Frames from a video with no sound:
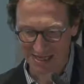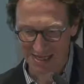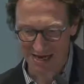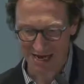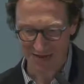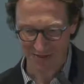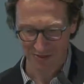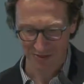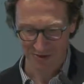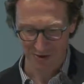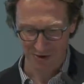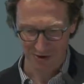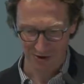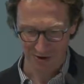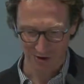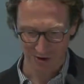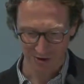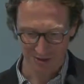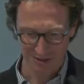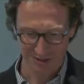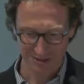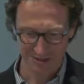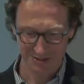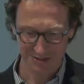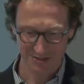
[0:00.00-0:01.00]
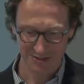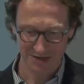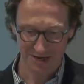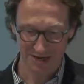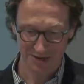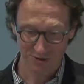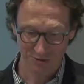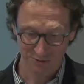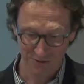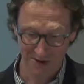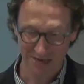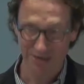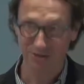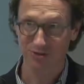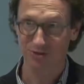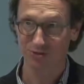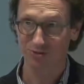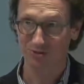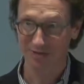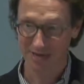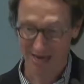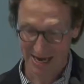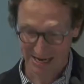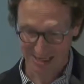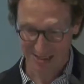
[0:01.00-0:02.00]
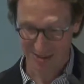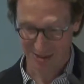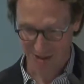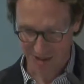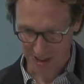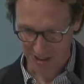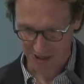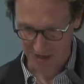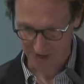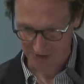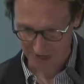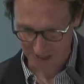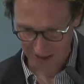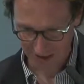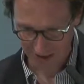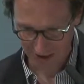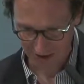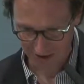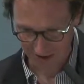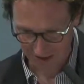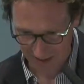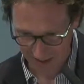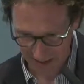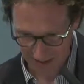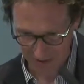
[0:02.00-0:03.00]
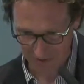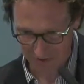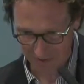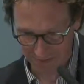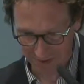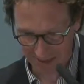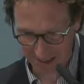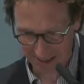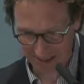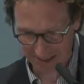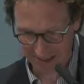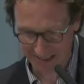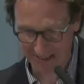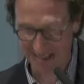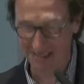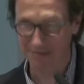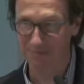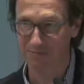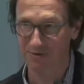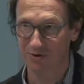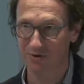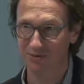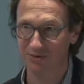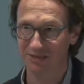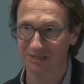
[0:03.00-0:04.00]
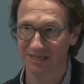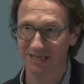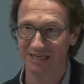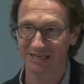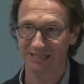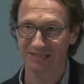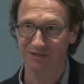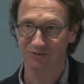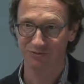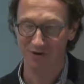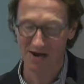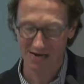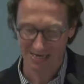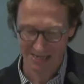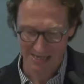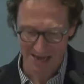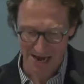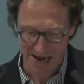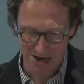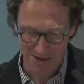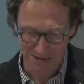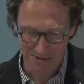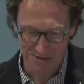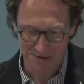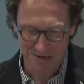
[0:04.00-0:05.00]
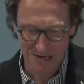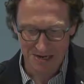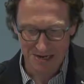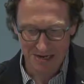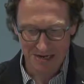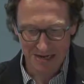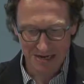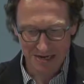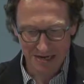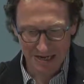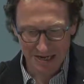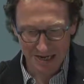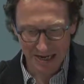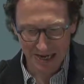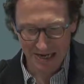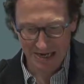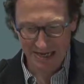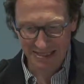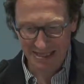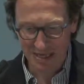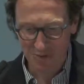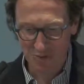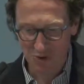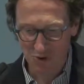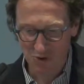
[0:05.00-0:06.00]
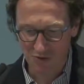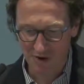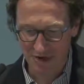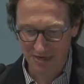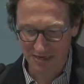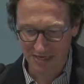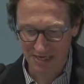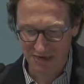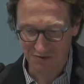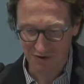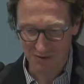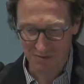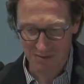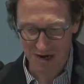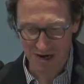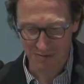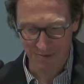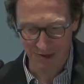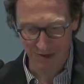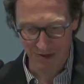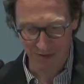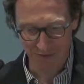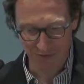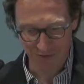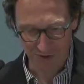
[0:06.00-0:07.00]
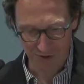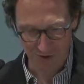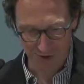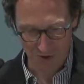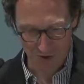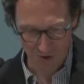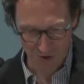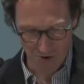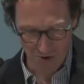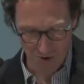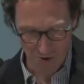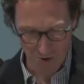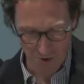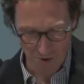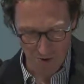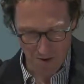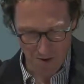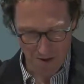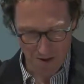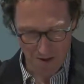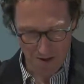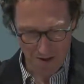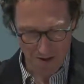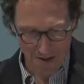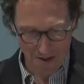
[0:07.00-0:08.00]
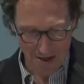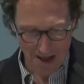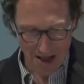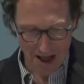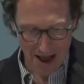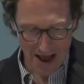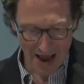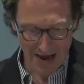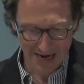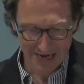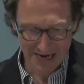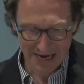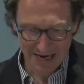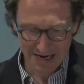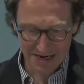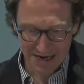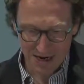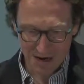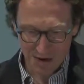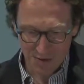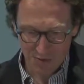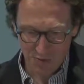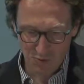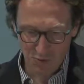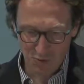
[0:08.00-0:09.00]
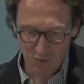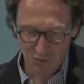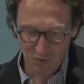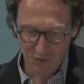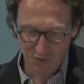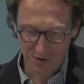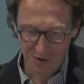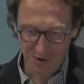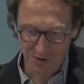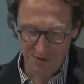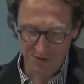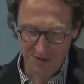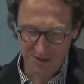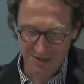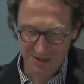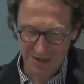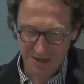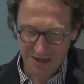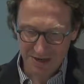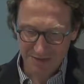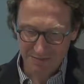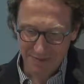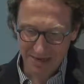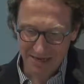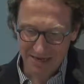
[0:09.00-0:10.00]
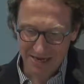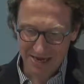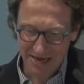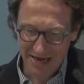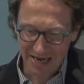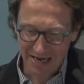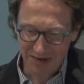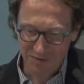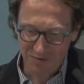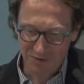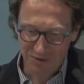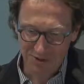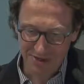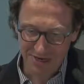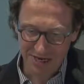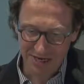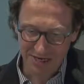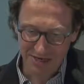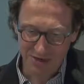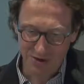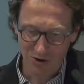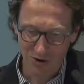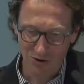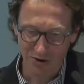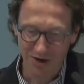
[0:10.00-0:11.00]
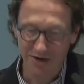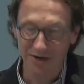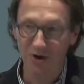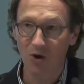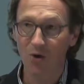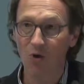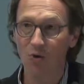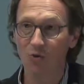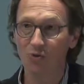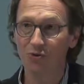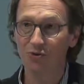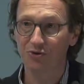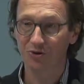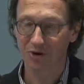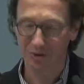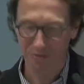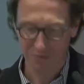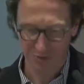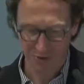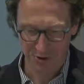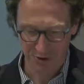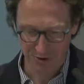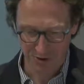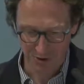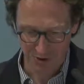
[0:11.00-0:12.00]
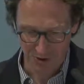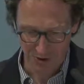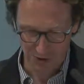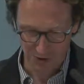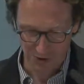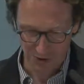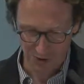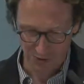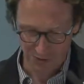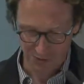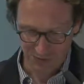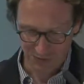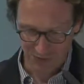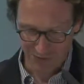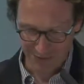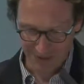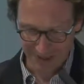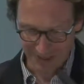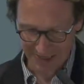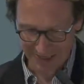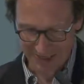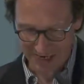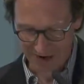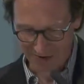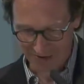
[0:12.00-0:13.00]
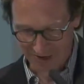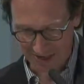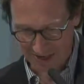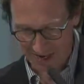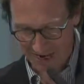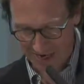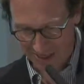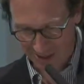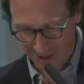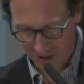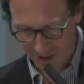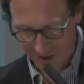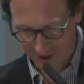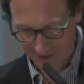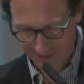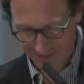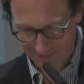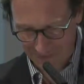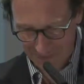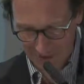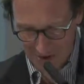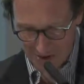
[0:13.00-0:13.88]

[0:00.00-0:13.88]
done theirs and where today's generation is repeating that process right now in the Democratic Republic of the Congo. I then moved on and became what I call an entrepreneur of humanitarian action.